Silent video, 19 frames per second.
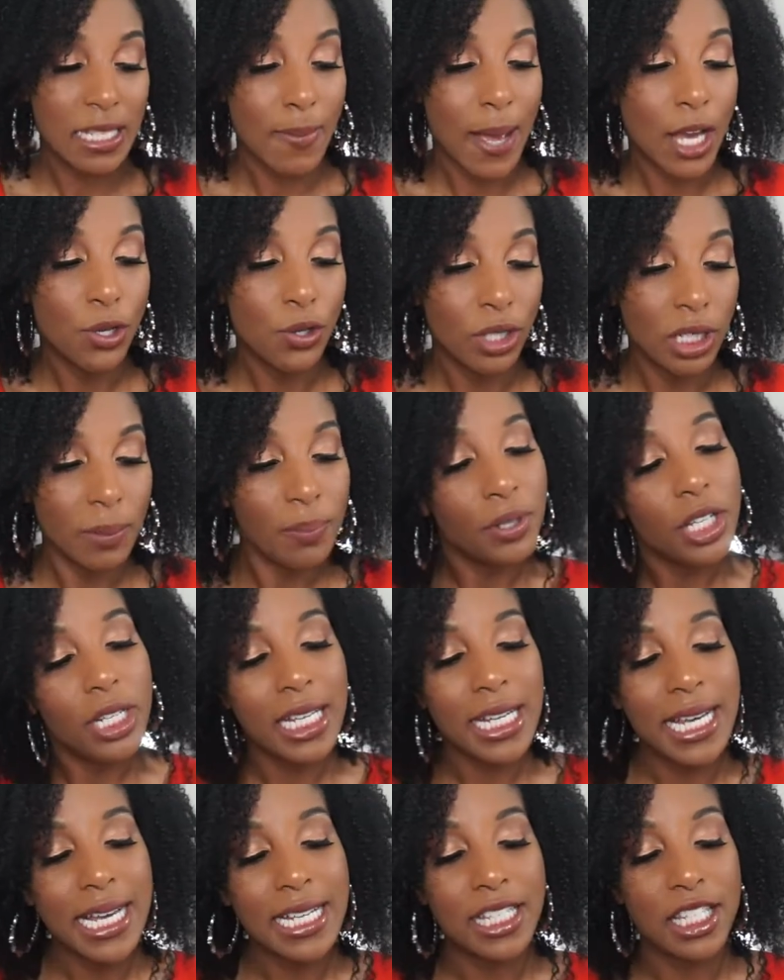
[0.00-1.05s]
is by Huda
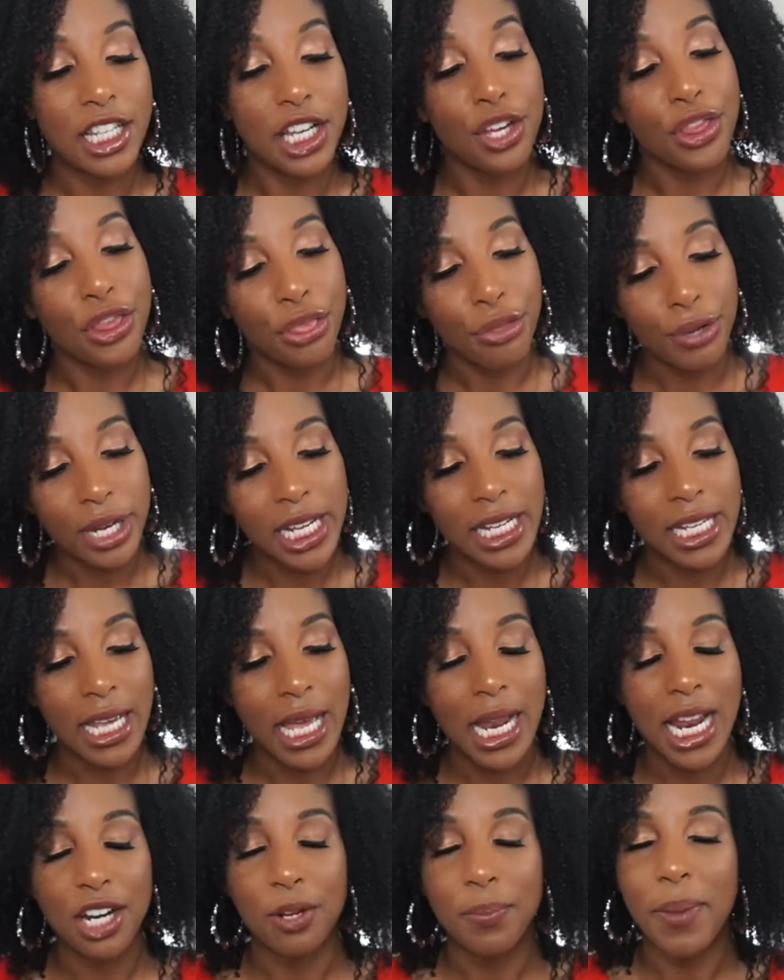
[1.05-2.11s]
Beauty. It's their 3D
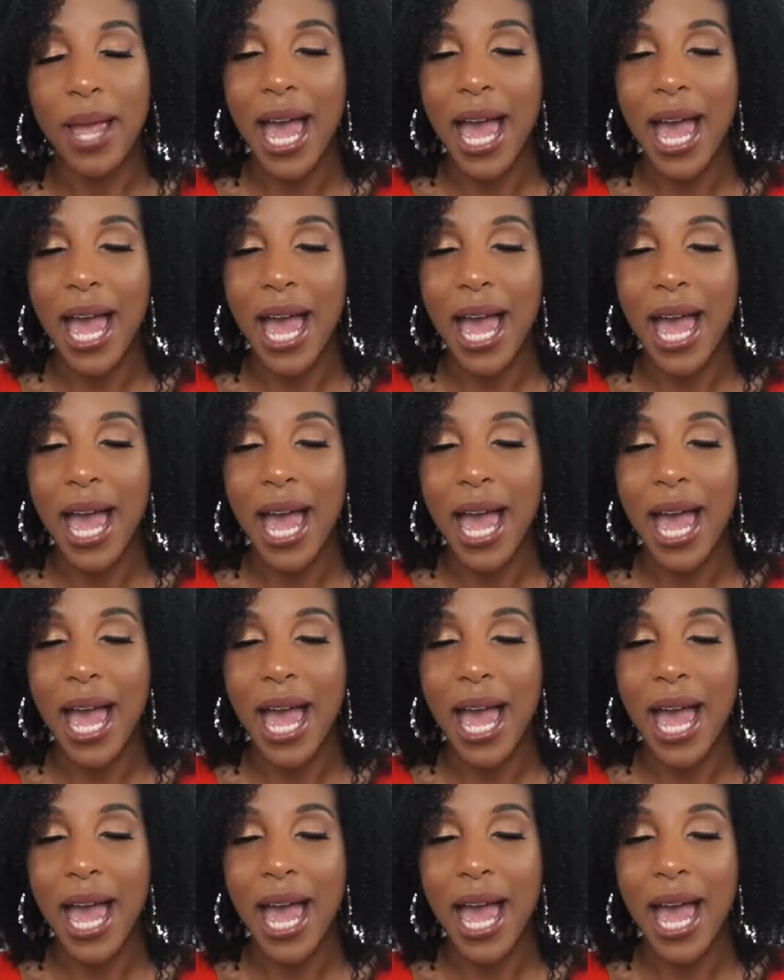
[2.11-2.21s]
highlighter